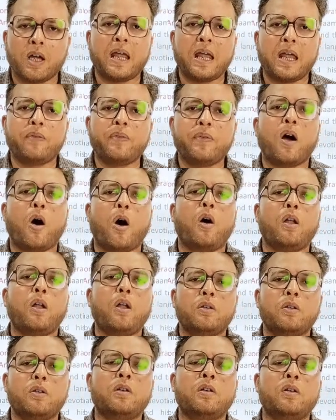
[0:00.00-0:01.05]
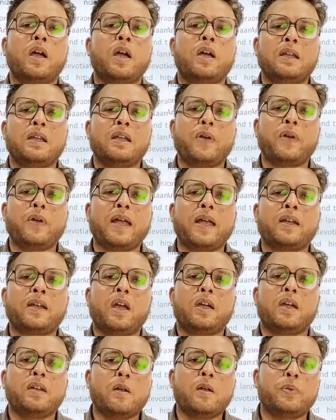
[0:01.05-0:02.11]
And we all know, in
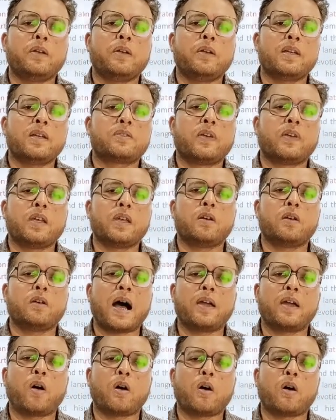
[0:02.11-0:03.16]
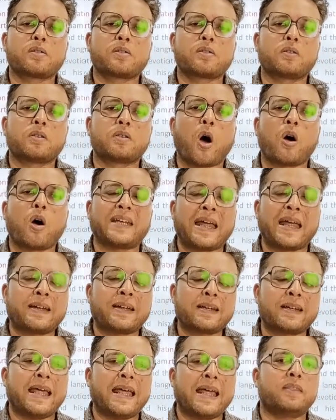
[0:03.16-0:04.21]
fact, in a previous video, I also talked
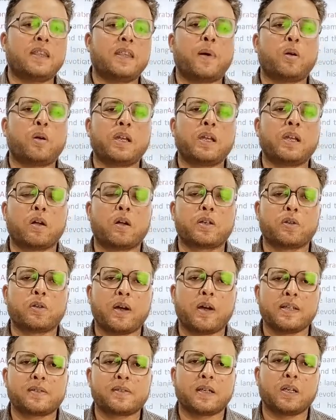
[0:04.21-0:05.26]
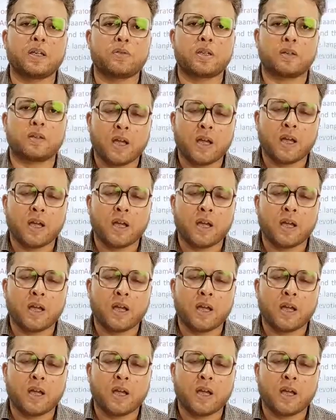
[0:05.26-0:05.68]
at length about the Hotra institution.